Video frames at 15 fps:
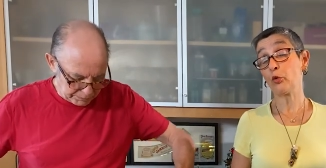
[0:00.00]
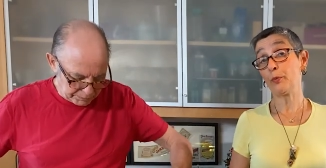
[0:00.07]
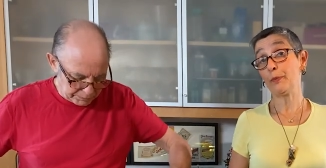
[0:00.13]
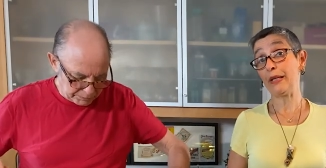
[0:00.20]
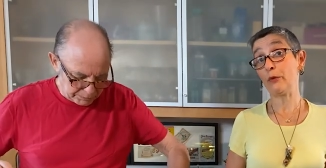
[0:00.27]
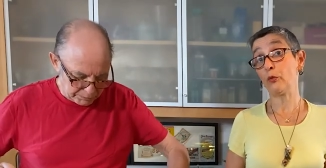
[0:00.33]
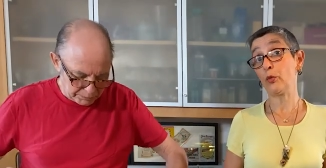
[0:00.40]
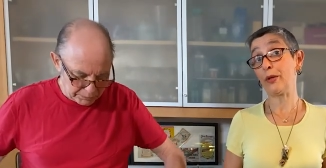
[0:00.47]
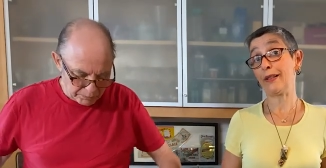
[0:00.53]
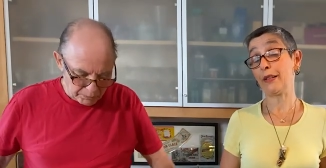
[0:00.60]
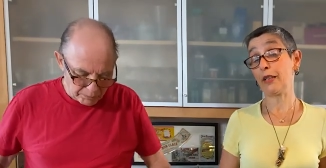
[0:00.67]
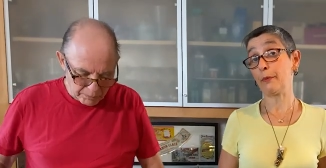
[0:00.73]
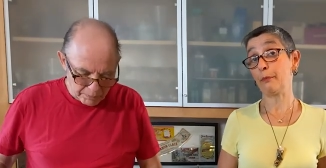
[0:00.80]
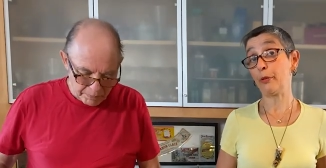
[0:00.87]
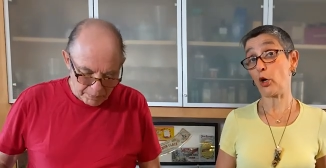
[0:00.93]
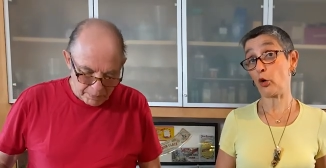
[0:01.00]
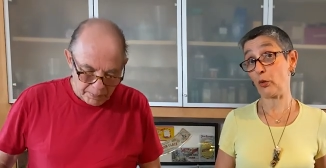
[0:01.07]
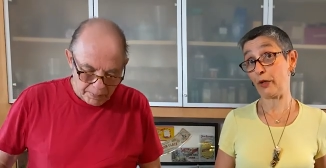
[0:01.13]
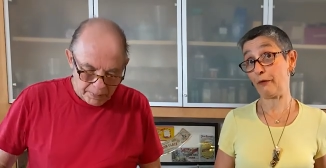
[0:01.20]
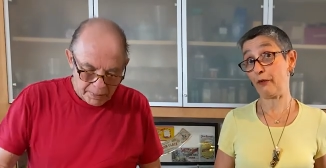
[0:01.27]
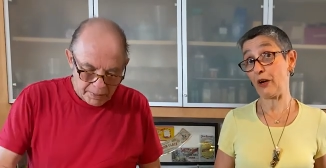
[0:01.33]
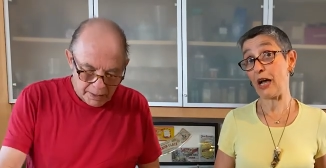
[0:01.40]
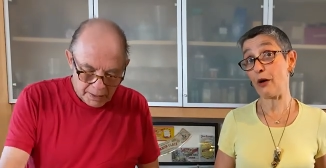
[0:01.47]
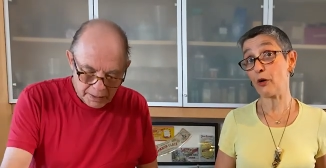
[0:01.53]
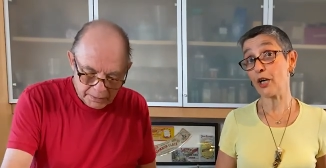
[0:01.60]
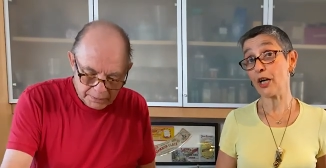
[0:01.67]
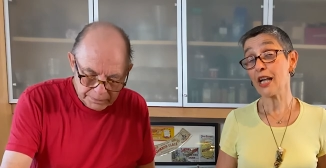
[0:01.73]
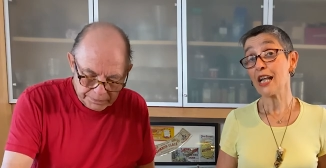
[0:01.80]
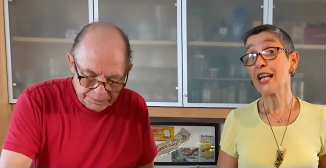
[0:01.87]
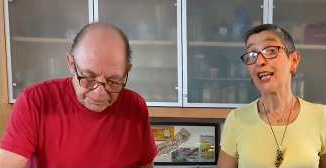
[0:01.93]
Speaker 1: be with the buckwheat flour
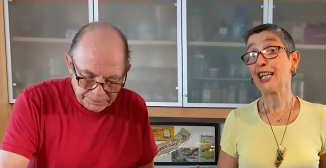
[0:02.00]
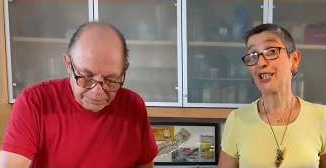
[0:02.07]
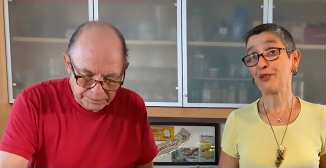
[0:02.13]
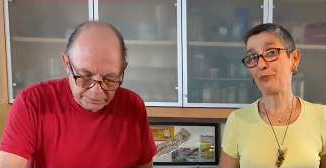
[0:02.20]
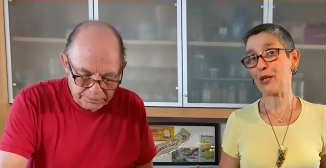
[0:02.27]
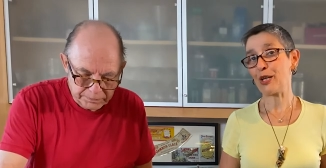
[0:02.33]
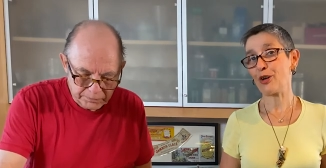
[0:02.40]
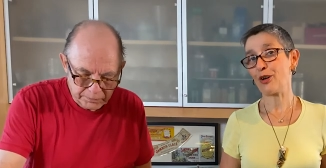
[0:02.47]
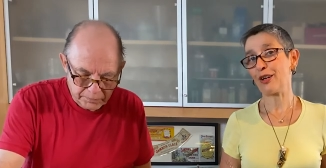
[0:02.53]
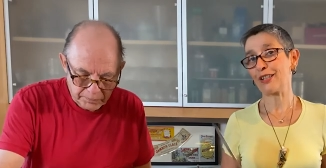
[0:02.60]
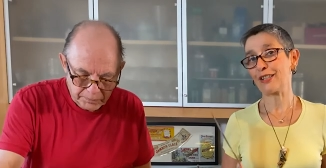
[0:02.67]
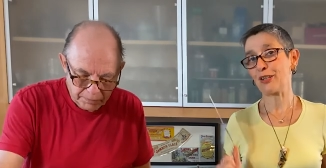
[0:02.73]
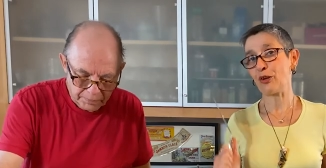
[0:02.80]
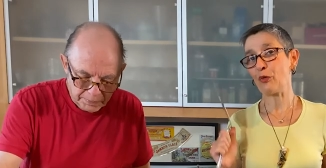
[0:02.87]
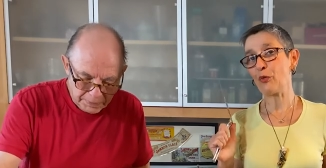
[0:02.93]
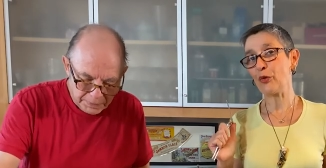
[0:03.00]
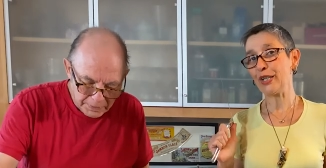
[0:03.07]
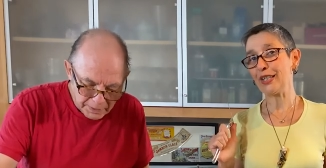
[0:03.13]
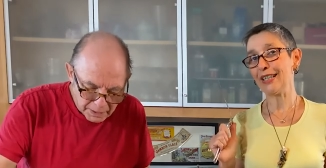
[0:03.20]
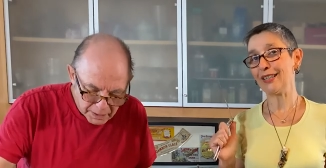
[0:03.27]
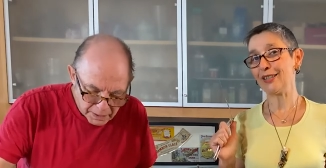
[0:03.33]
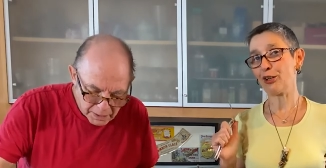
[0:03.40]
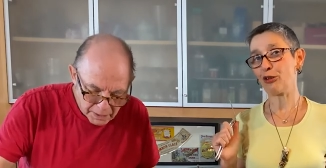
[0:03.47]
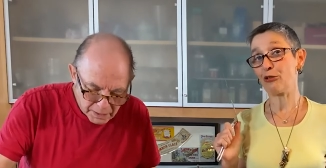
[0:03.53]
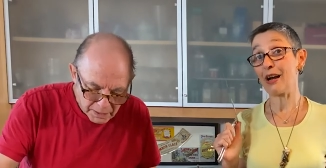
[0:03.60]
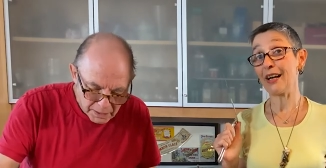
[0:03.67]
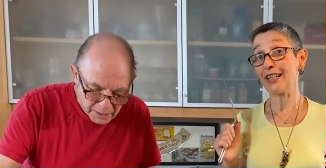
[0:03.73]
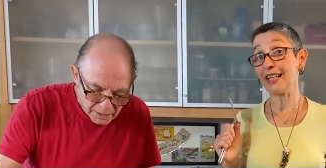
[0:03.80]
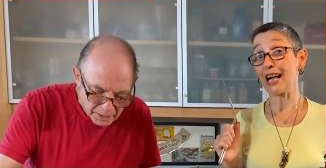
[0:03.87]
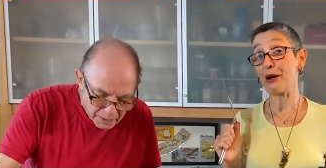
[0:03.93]
is because we did the
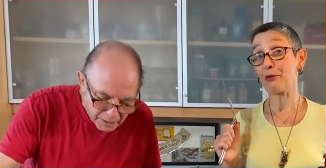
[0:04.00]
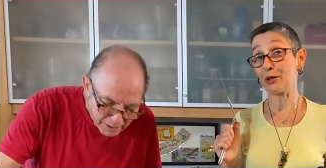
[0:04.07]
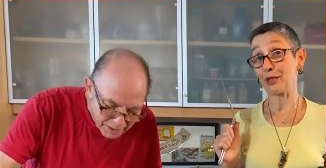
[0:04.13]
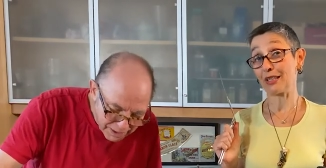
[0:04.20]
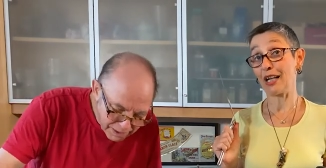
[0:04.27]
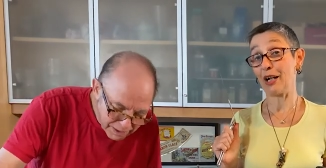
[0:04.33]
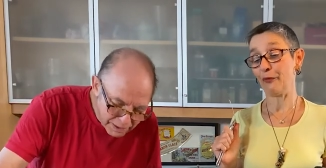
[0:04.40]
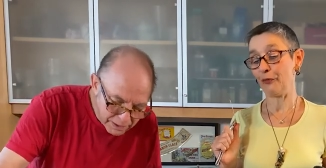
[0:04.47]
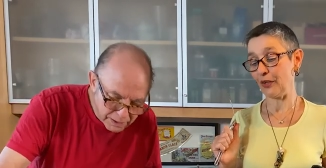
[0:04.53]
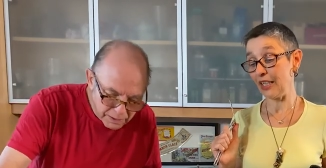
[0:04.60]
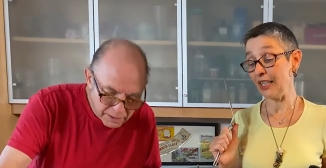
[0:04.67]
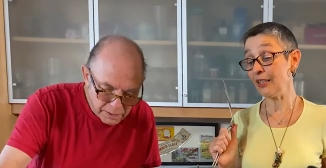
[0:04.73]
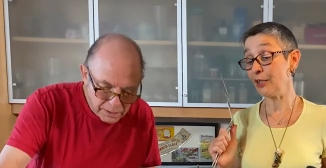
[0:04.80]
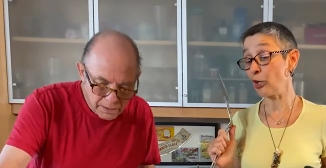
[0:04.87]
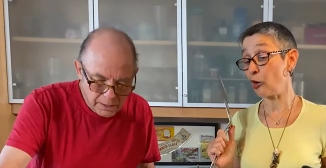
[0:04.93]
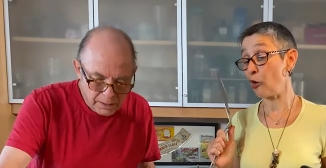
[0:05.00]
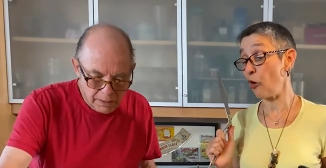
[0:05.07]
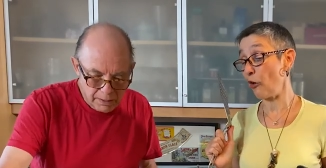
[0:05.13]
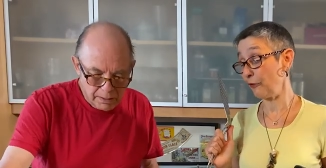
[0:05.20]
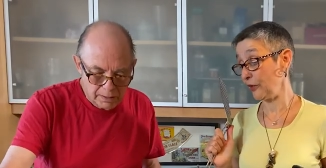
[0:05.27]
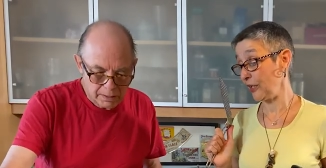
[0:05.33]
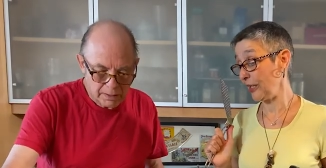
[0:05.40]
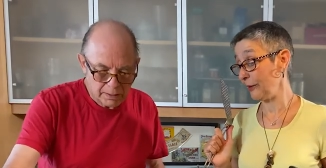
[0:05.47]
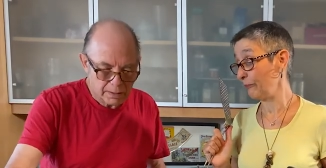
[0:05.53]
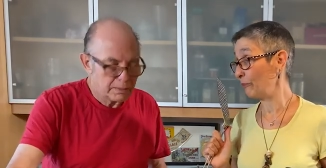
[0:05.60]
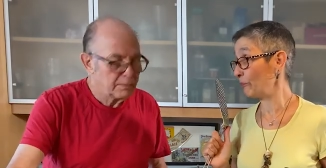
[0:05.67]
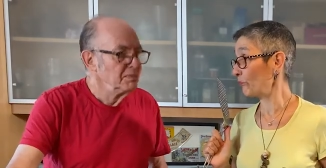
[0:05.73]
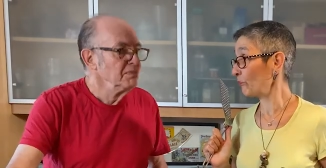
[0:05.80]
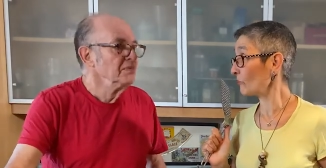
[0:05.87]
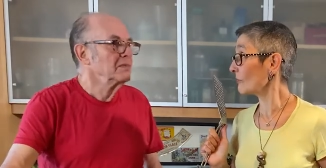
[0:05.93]
grinding ourselves in the coffee
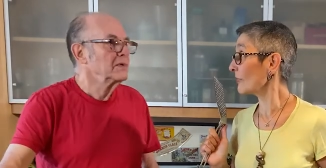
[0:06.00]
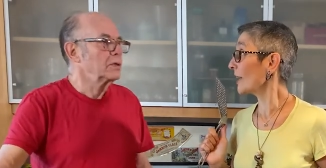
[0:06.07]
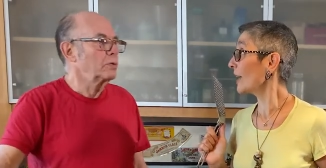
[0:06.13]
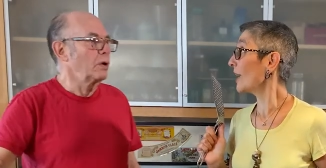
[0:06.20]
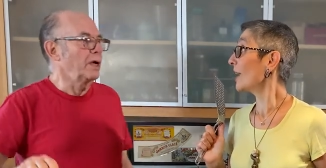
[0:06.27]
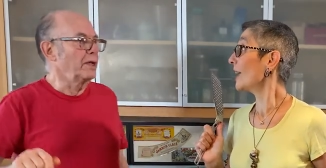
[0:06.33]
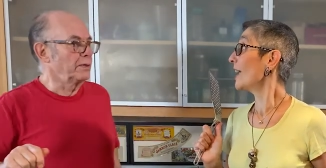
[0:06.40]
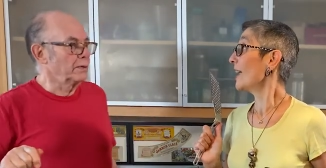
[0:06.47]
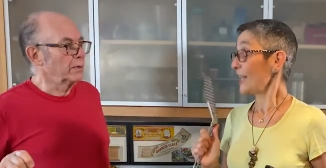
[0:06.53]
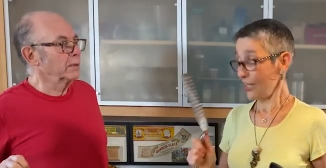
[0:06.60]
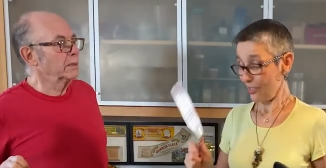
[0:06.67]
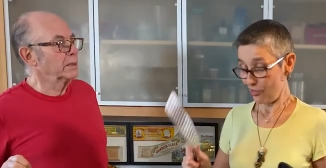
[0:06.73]
Speaker 2: grinder. In the